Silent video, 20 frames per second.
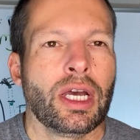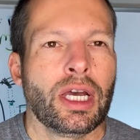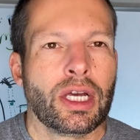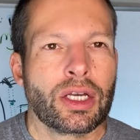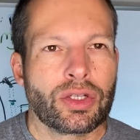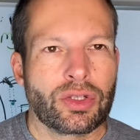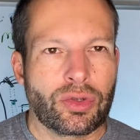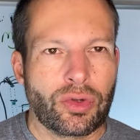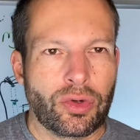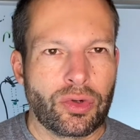
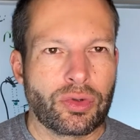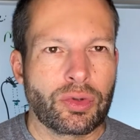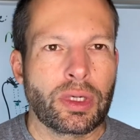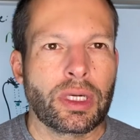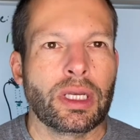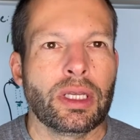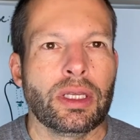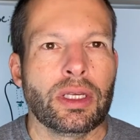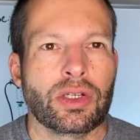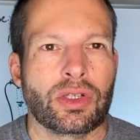
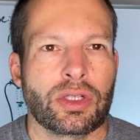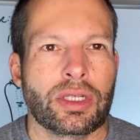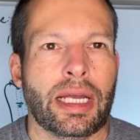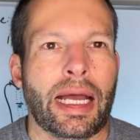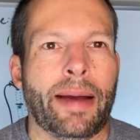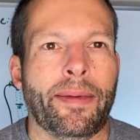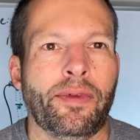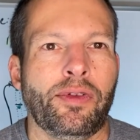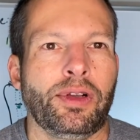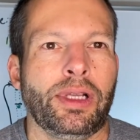surgery and this
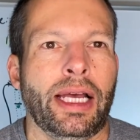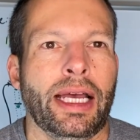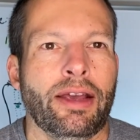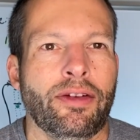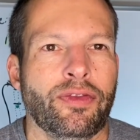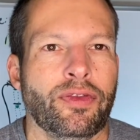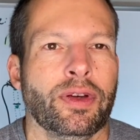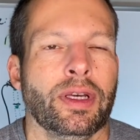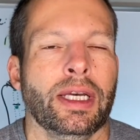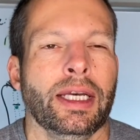time of
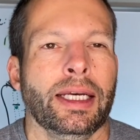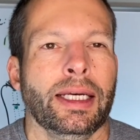life